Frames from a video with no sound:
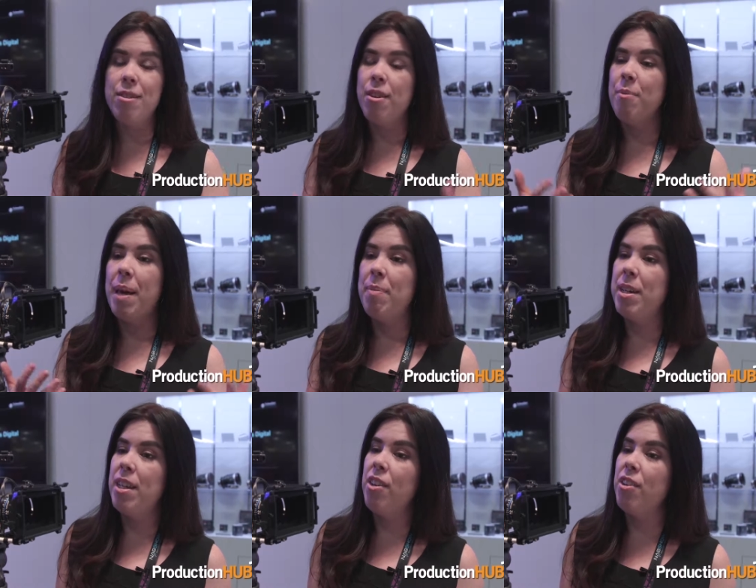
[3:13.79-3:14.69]
So
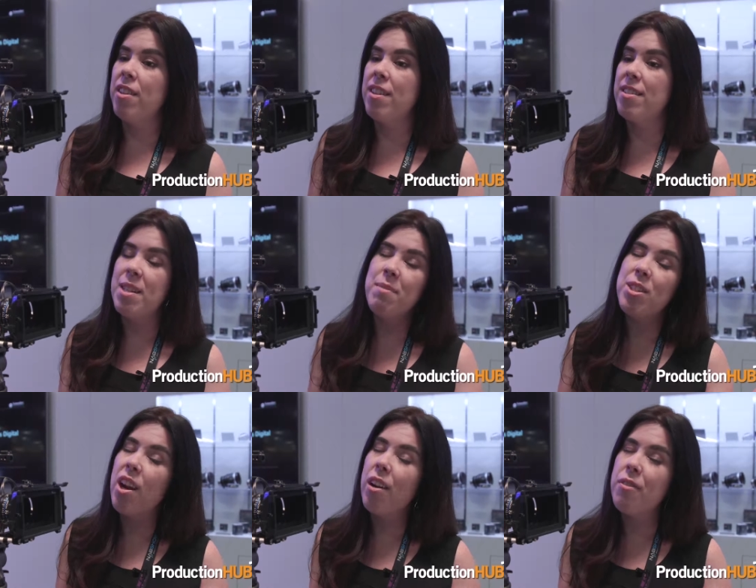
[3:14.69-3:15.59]
maybe you're the
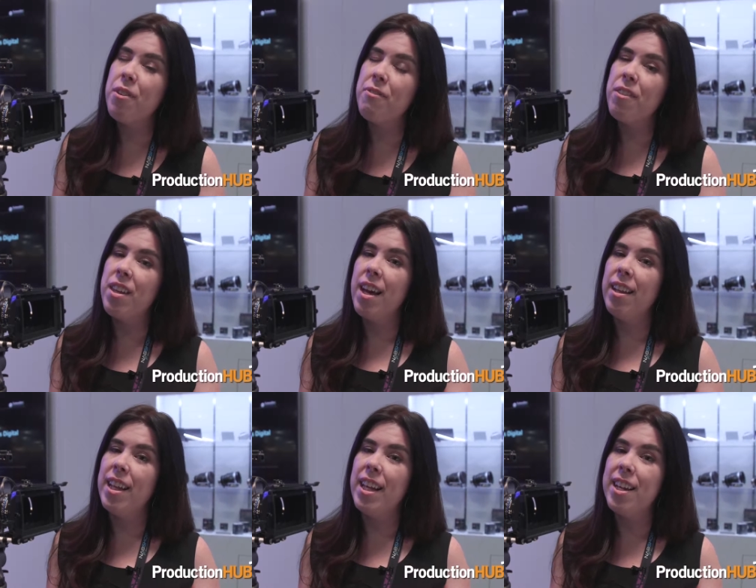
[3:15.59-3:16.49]
cinematographer for the
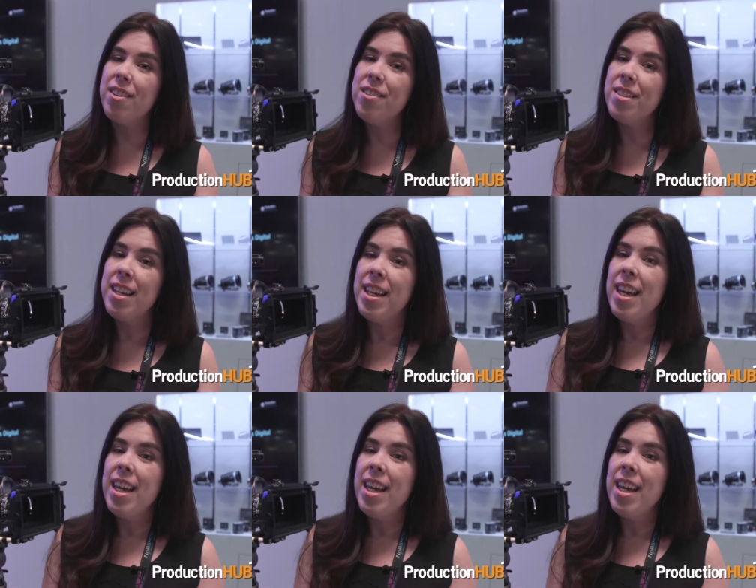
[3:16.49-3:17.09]
LA Lakers